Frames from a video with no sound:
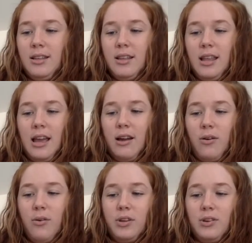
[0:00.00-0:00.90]

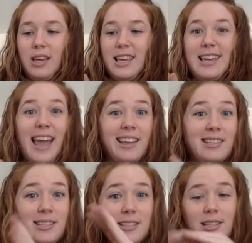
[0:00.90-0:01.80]
Now you can
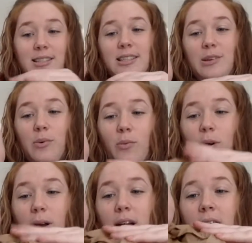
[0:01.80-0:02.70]
guess to see what we're